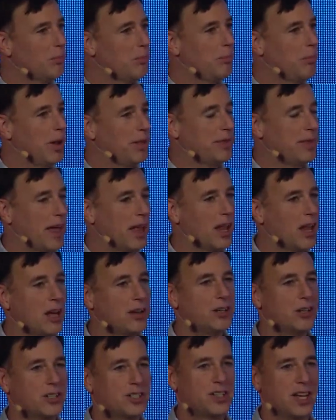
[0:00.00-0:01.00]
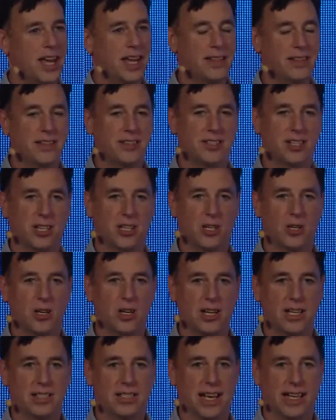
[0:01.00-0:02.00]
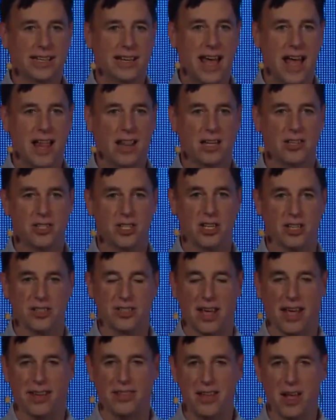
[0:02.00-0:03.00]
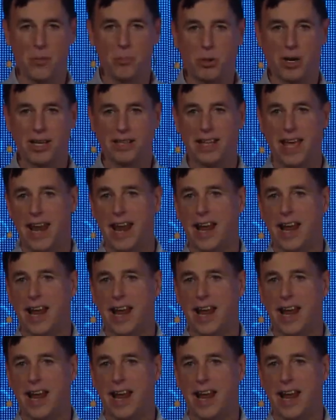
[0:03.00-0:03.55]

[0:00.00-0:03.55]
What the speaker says: but they'll understand the security technologies and they'll bring that